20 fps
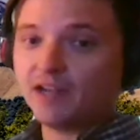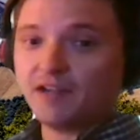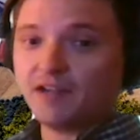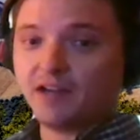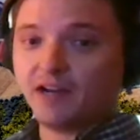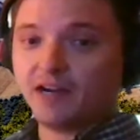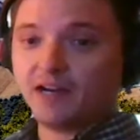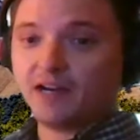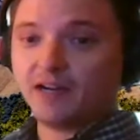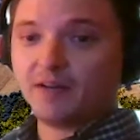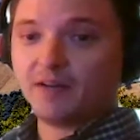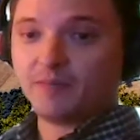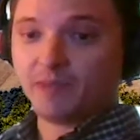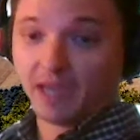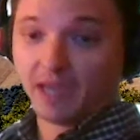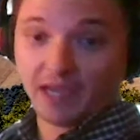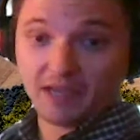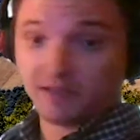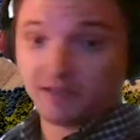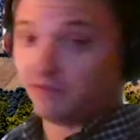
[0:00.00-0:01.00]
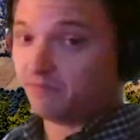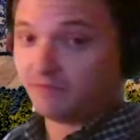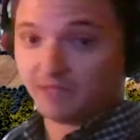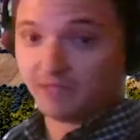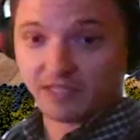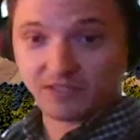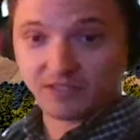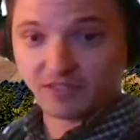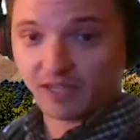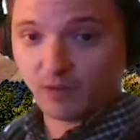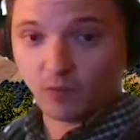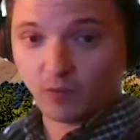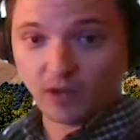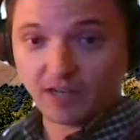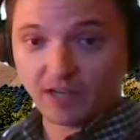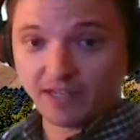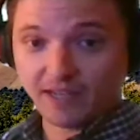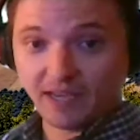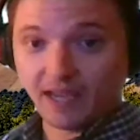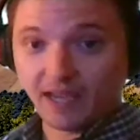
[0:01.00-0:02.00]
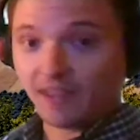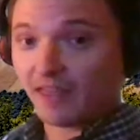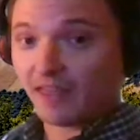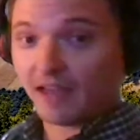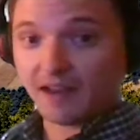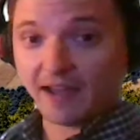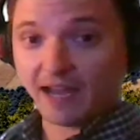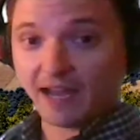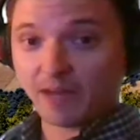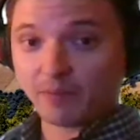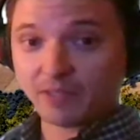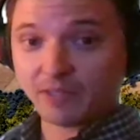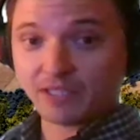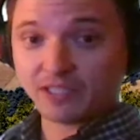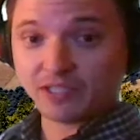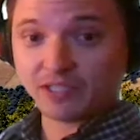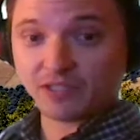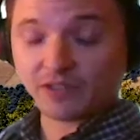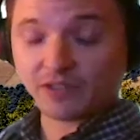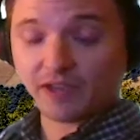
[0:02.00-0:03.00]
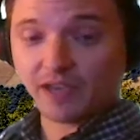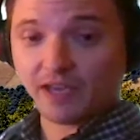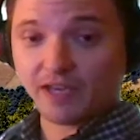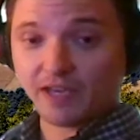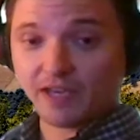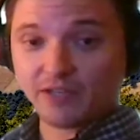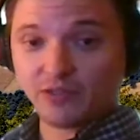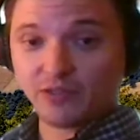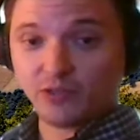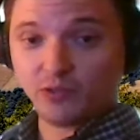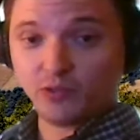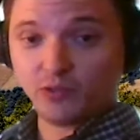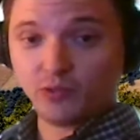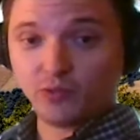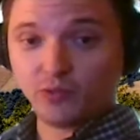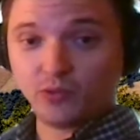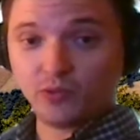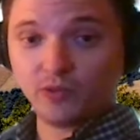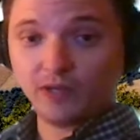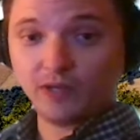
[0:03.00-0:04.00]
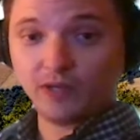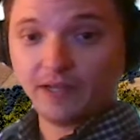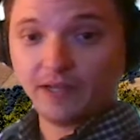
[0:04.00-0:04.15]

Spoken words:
and let's say one day that happens and you